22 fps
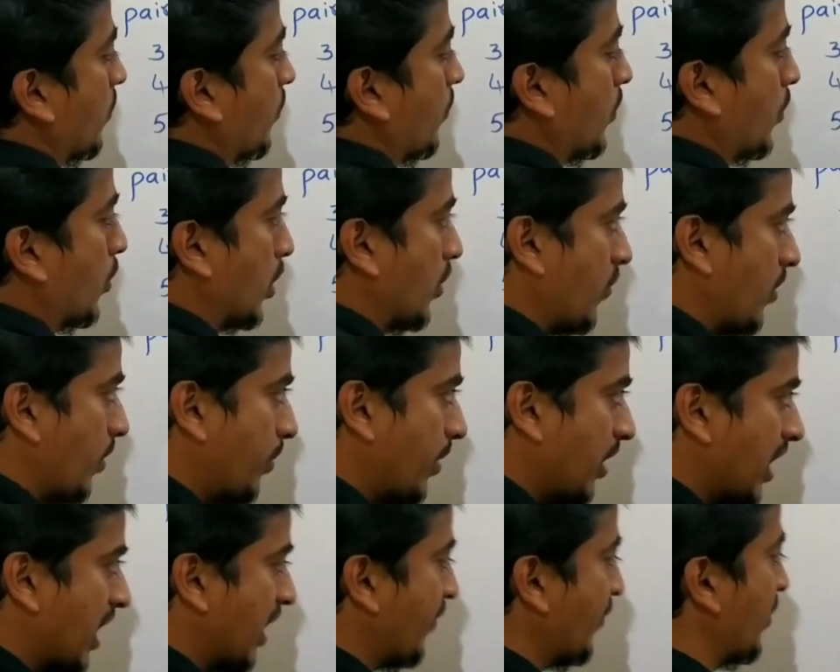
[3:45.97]
4 will
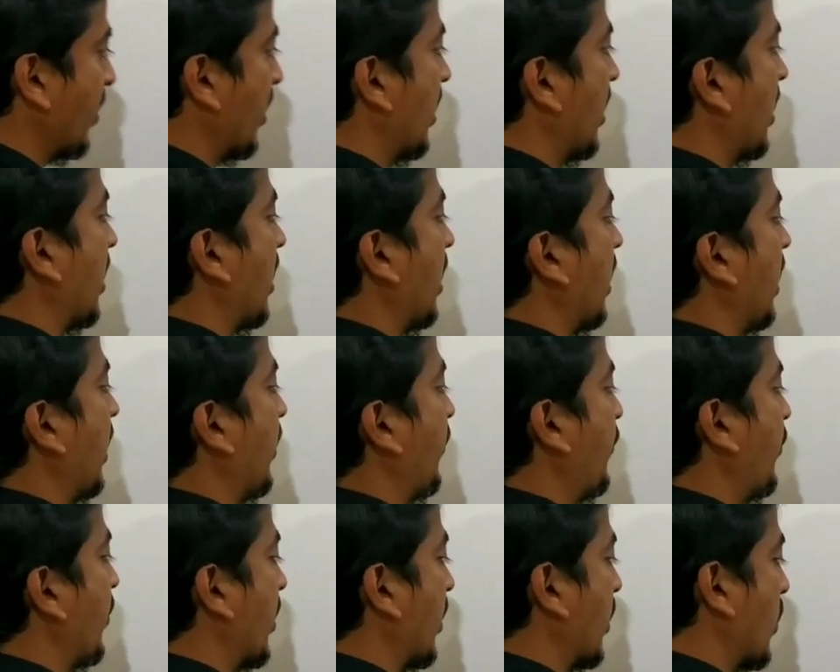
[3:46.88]
be left.
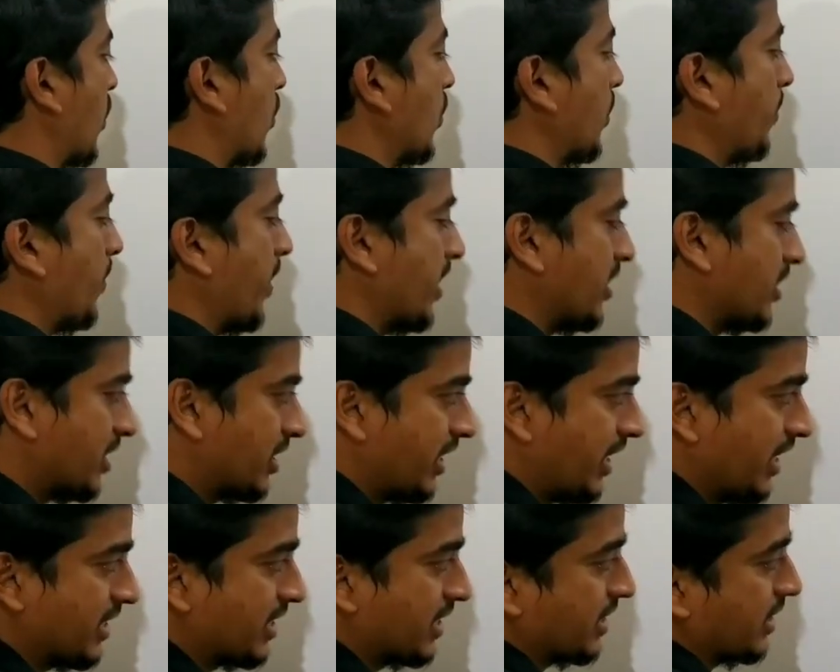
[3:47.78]
If you are count by
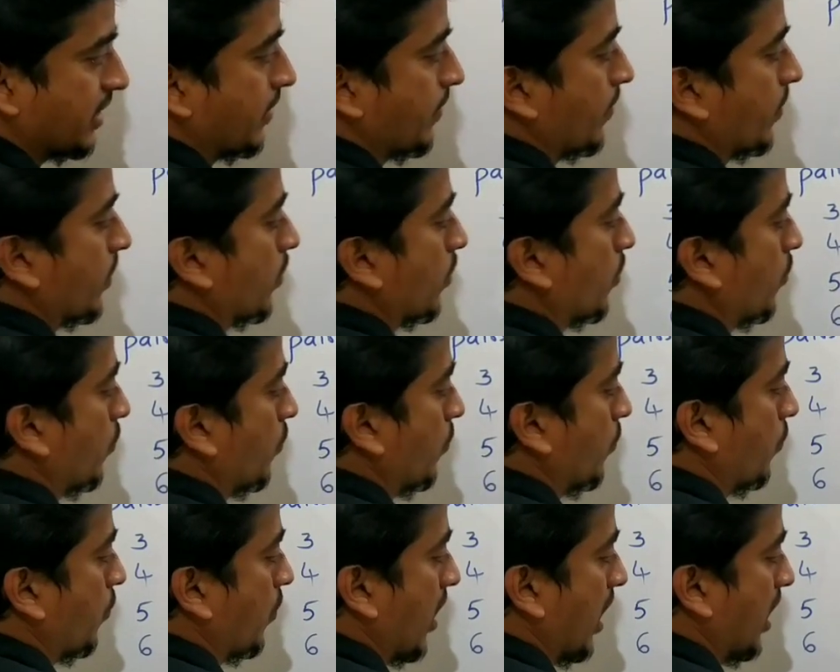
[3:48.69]
6,
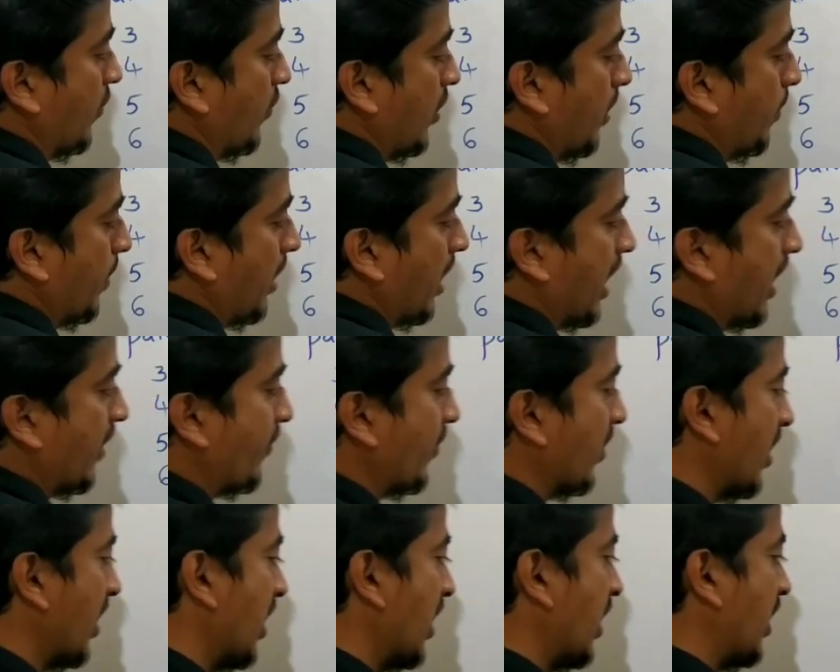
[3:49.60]
5 will be
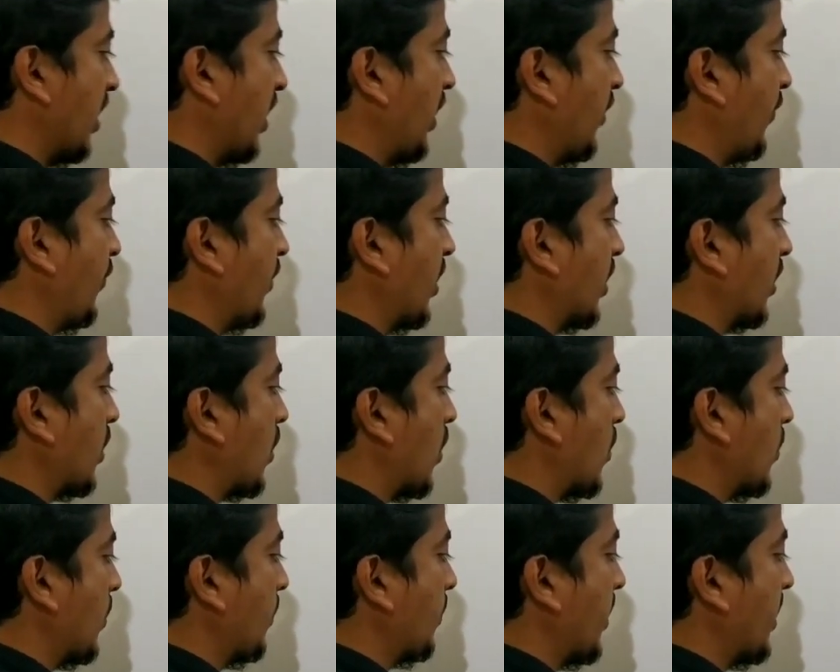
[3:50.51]
left. If you are
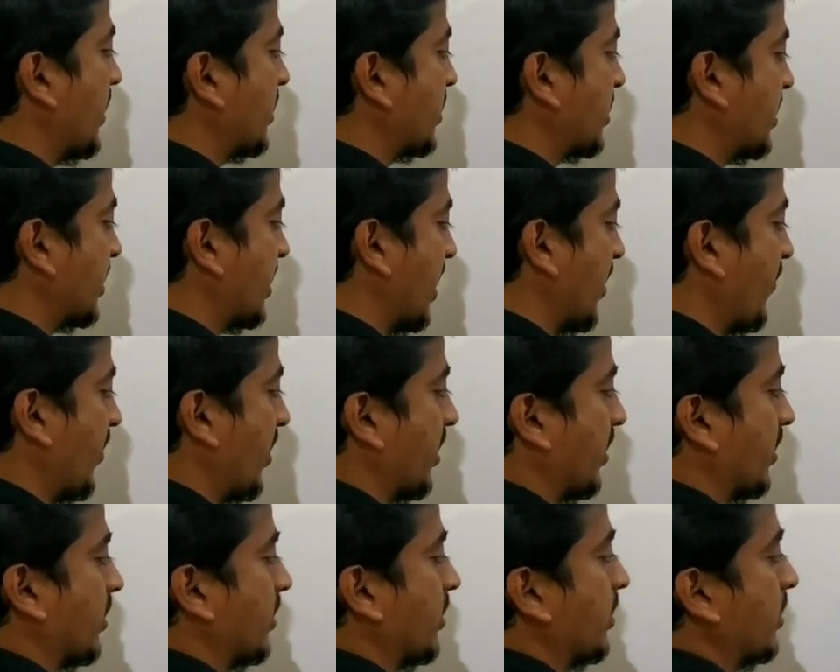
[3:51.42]
count by
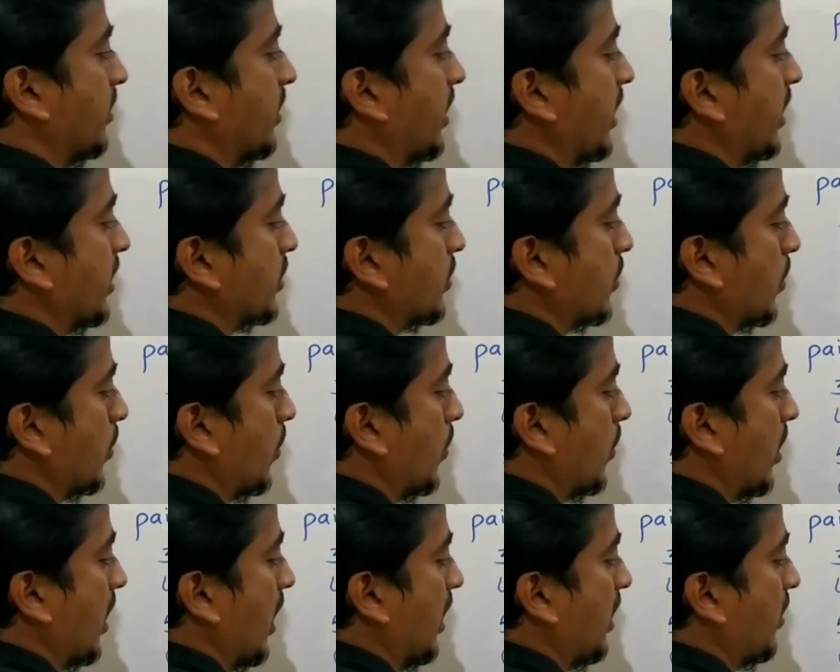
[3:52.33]
7, there is no
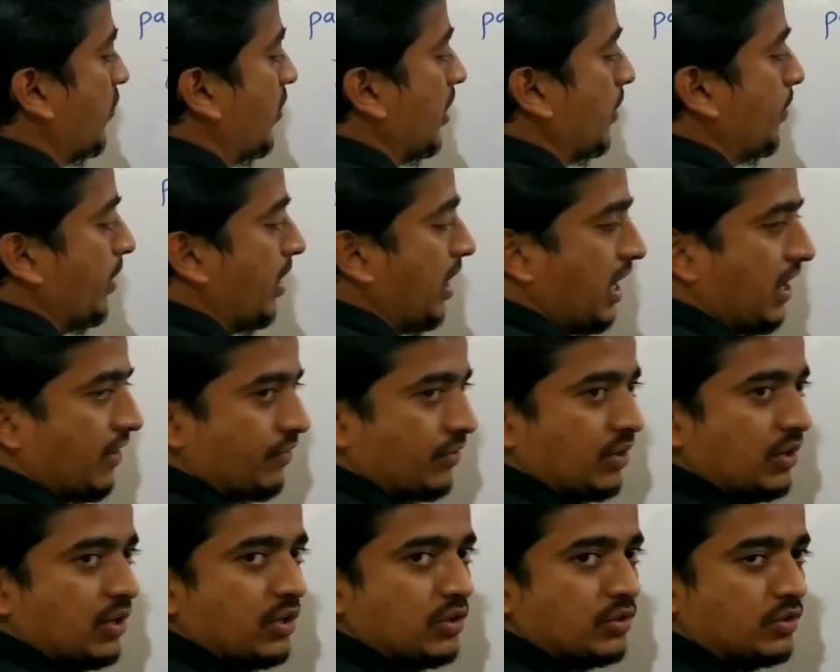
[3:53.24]
egg will be
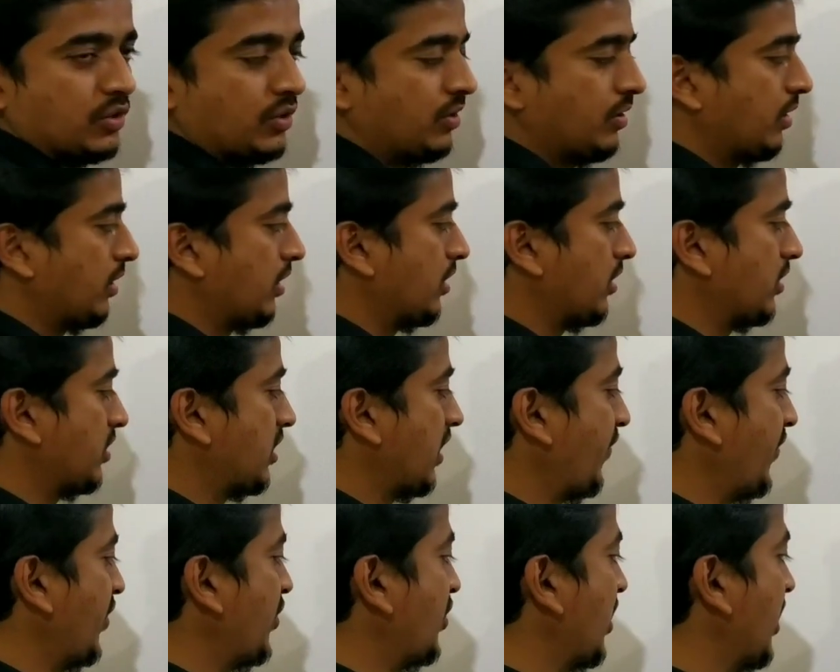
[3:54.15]
left. So
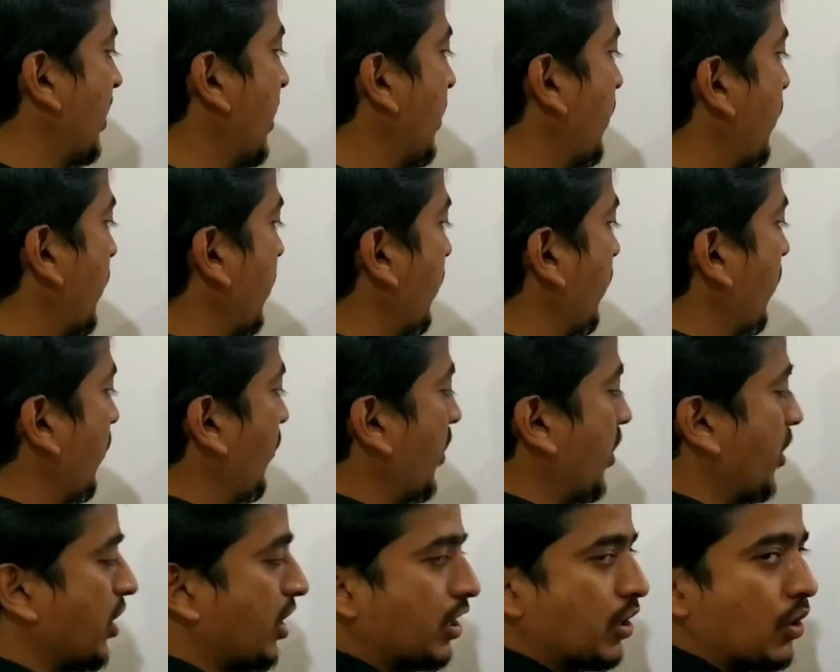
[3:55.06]
sufficient number.
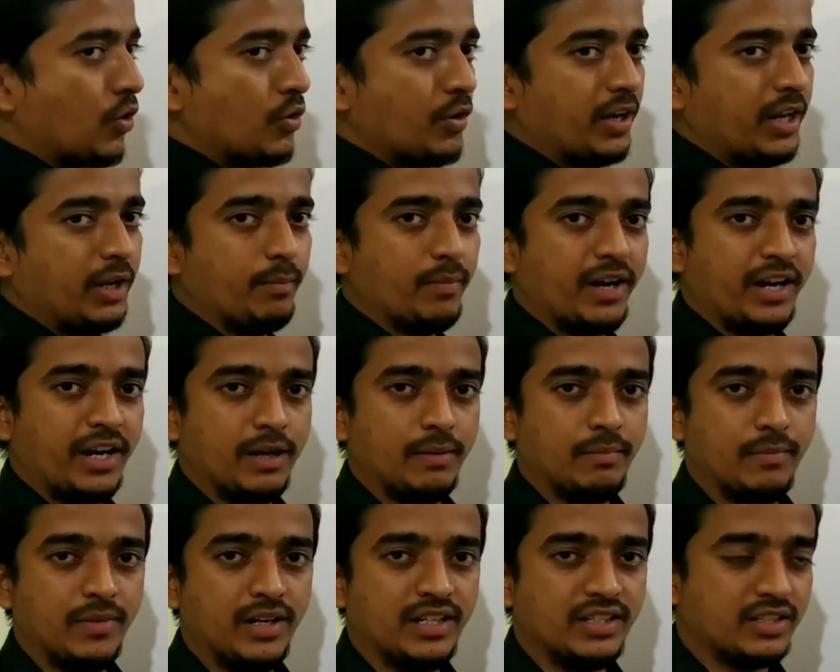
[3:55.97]
When you are counting by
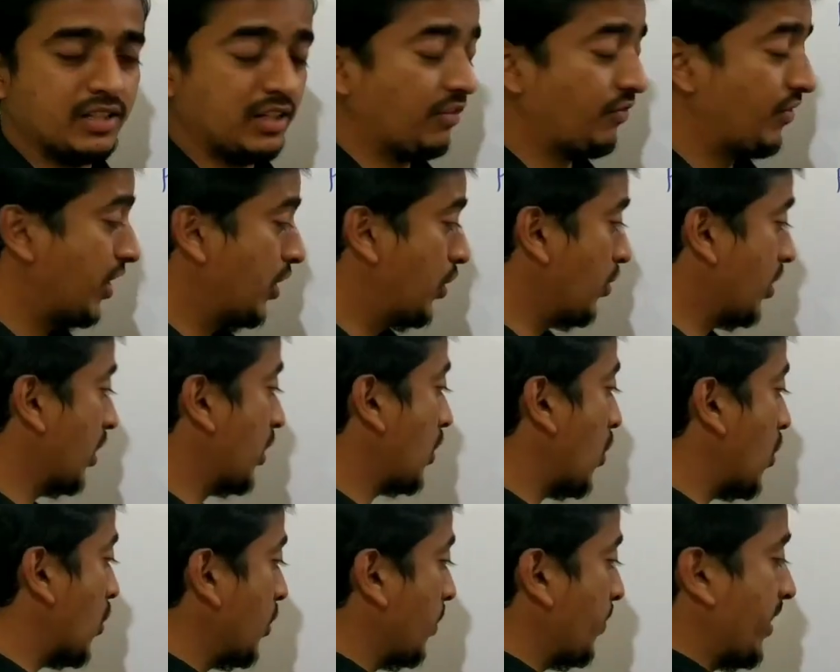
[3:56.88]
numbers, when you are
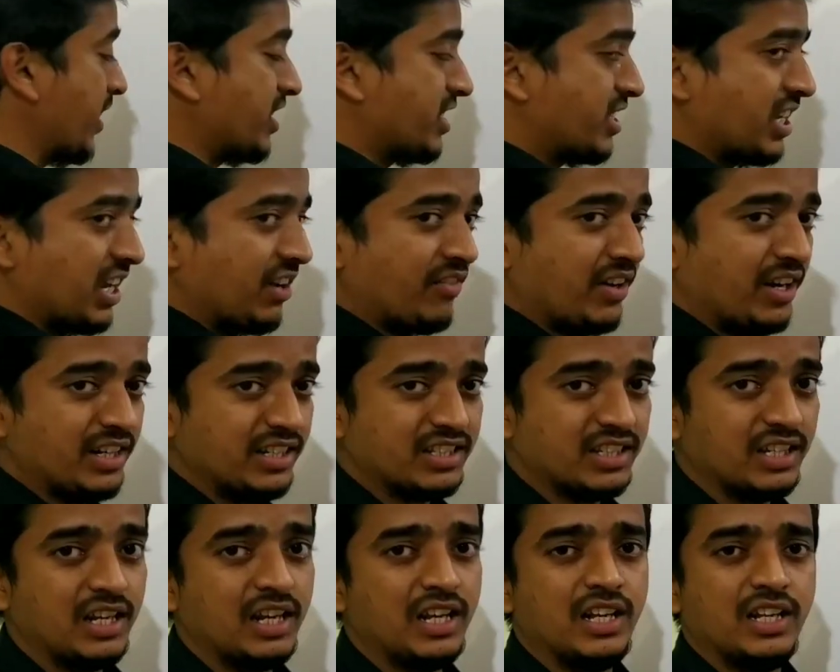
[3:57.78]
count by
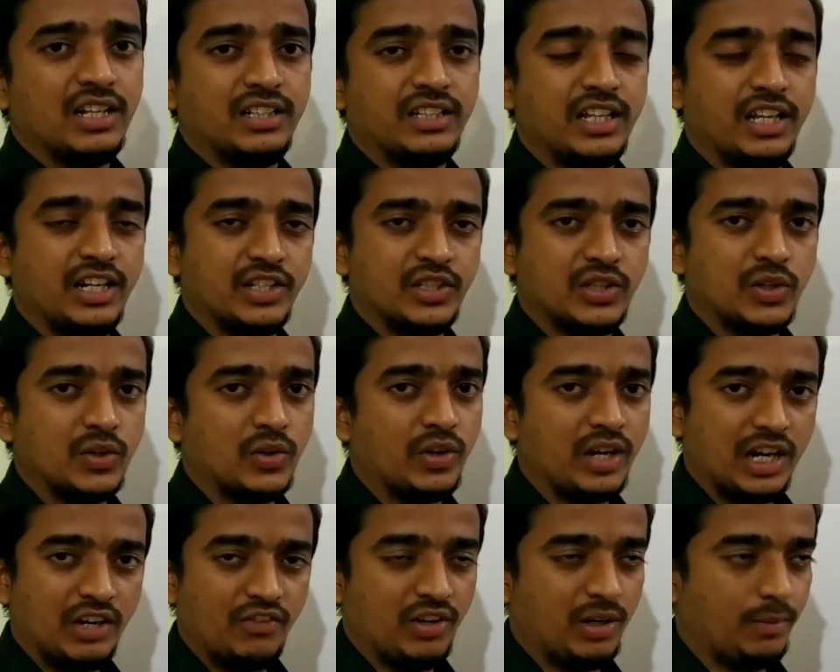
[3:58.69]
sevens, there is no
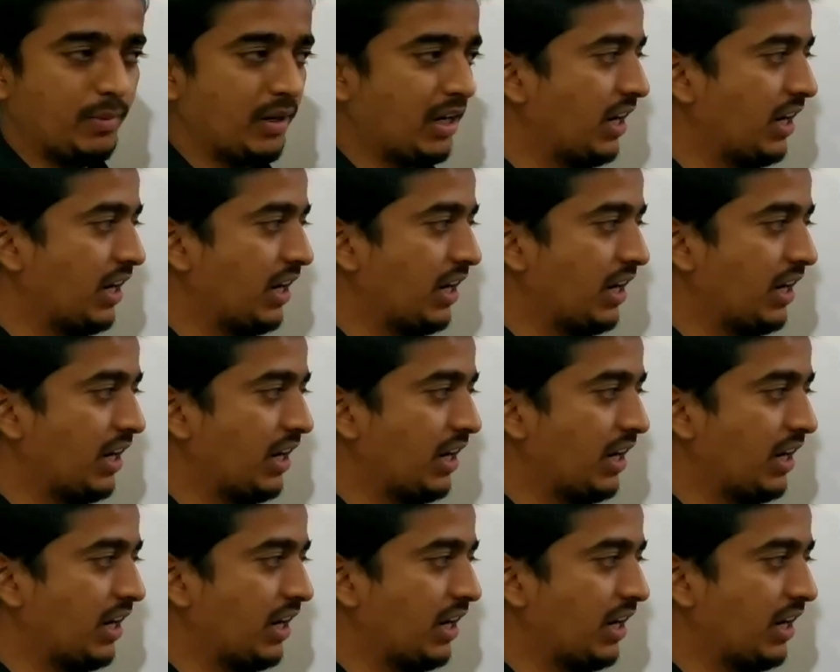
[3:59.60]
egg will be